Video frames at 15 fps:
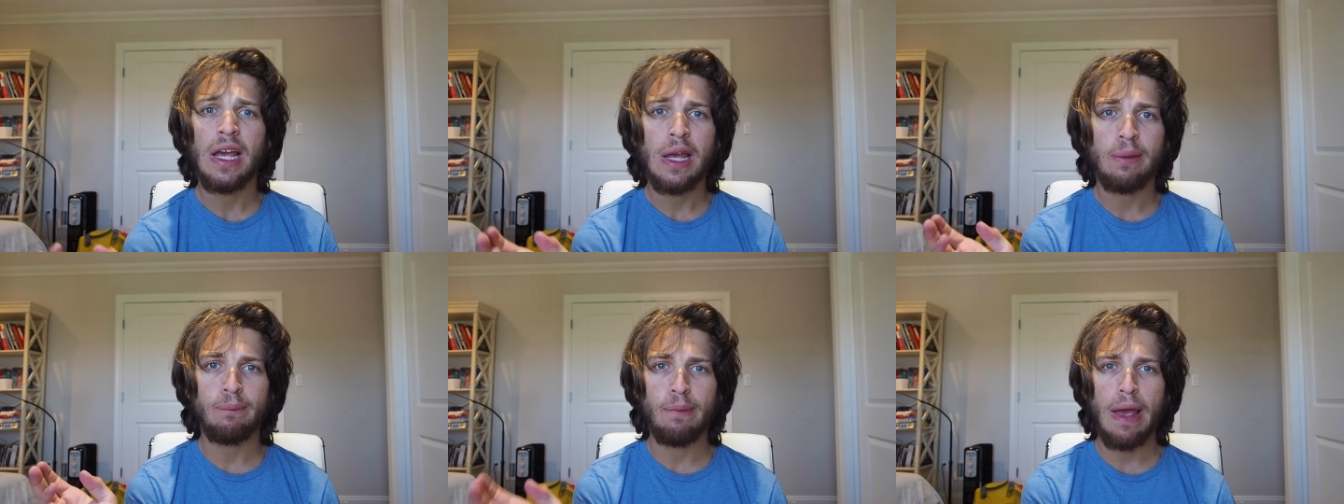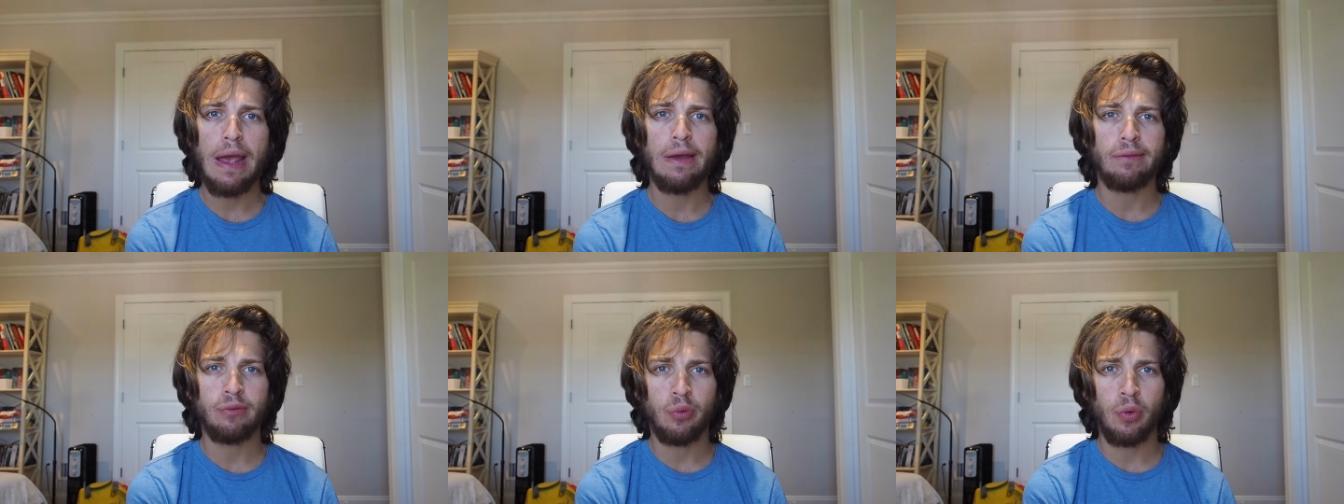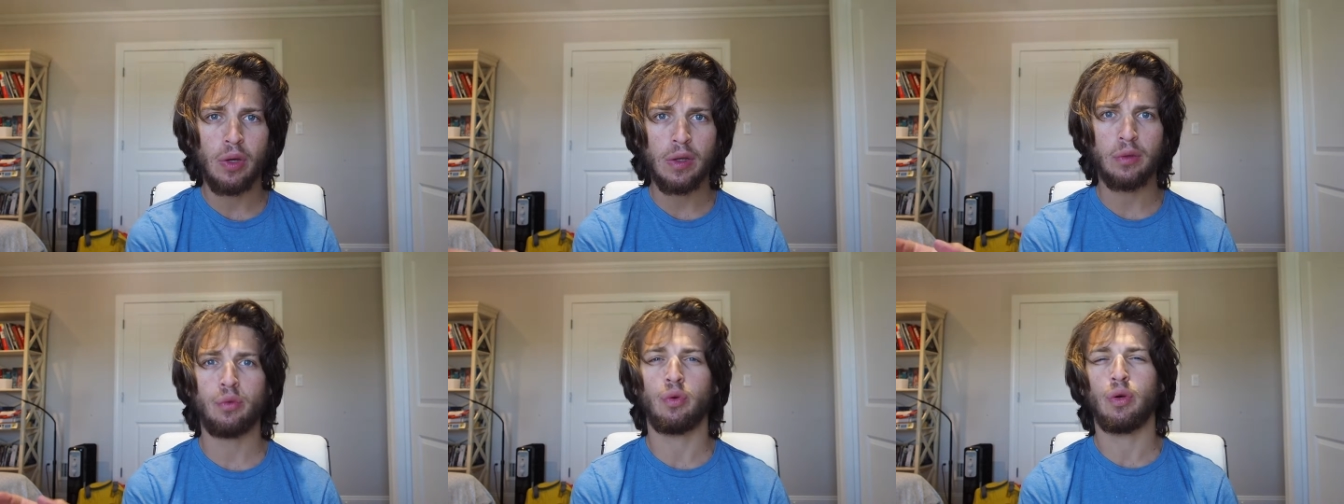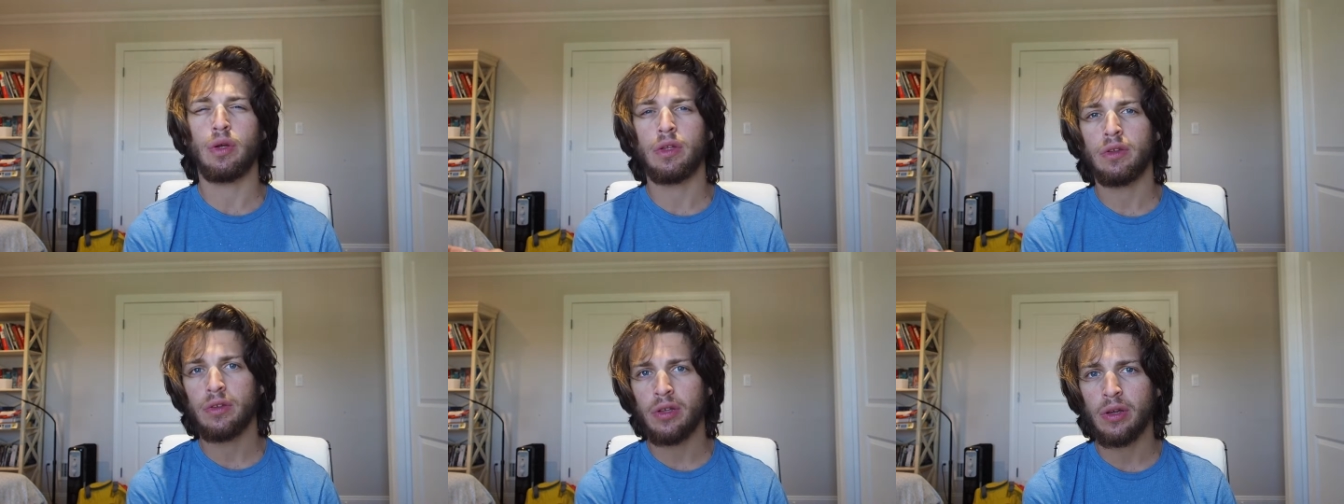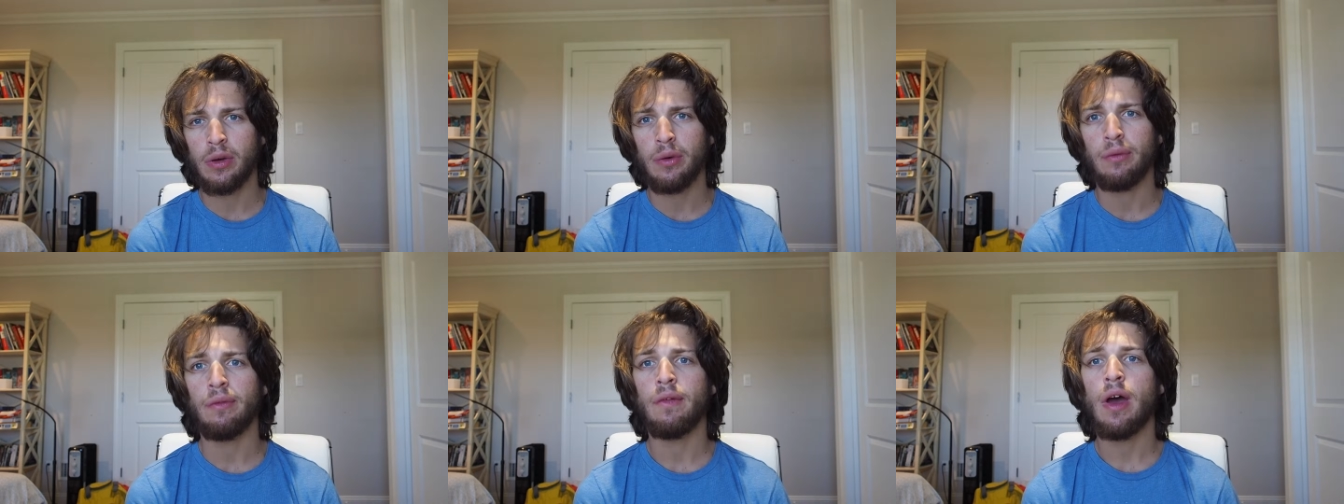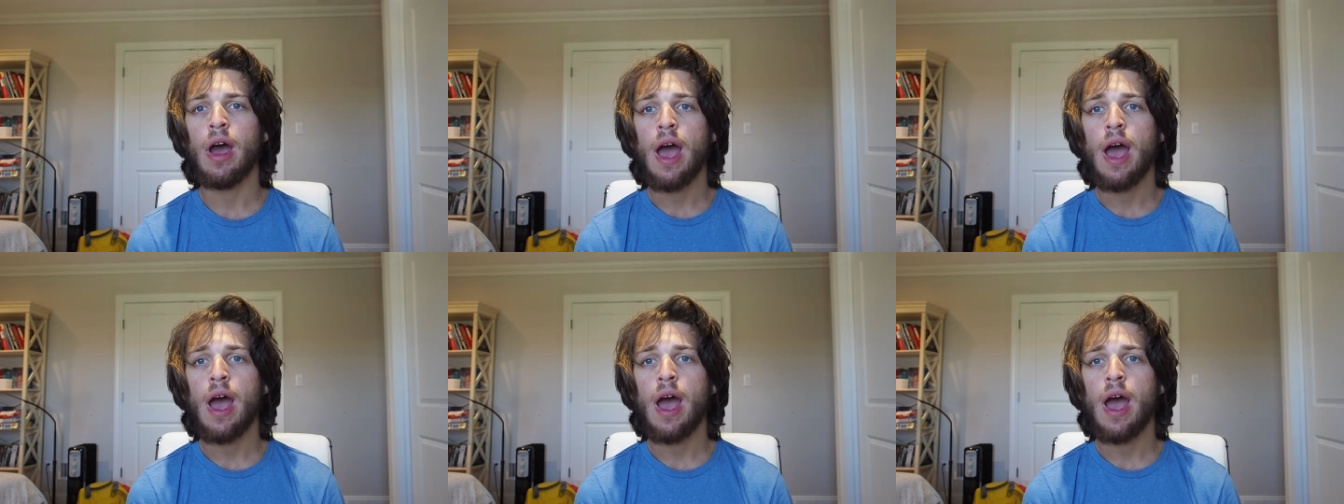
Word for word: in May of twenty twenty-two.